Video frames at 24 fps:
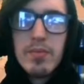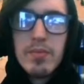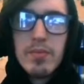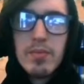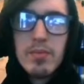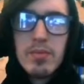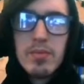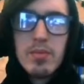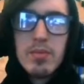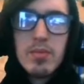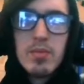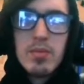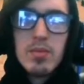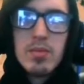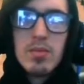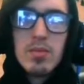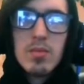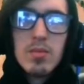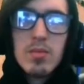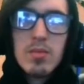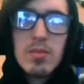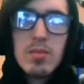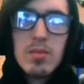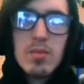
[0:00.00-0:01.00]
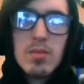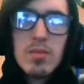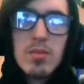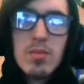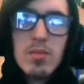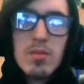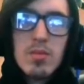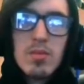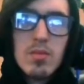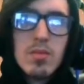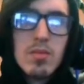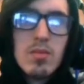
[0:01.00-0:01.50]

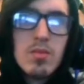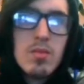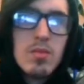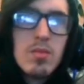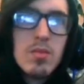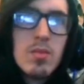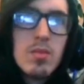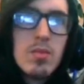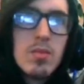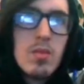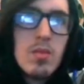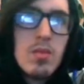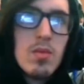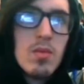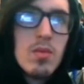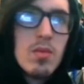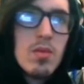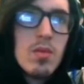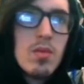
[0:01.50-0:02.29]
No one is speaking in this clip.